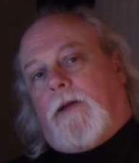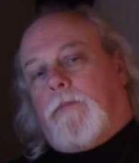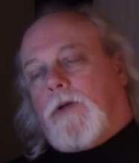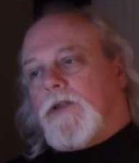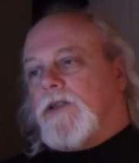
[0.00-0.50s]
a
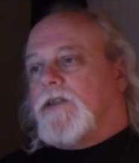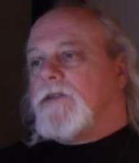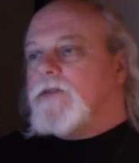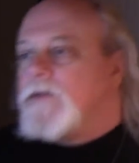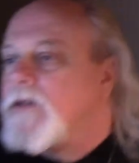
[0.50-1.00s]
booklet.
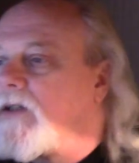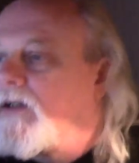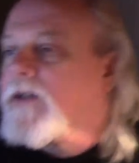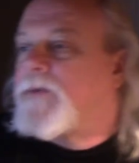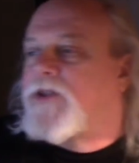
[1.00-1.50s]

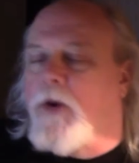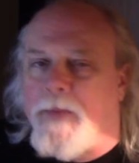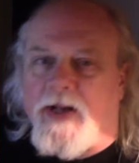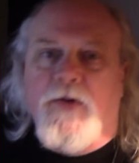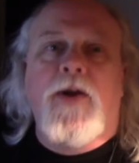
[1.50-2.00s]
There's so
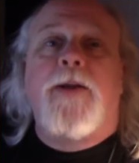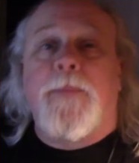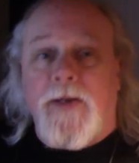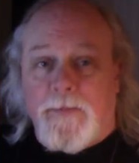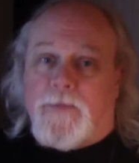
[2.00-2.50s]
many great
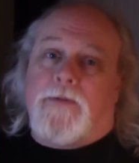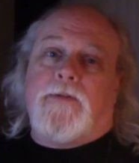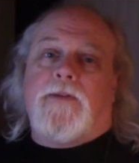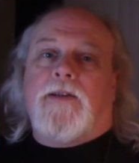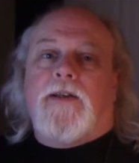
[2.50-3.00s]
people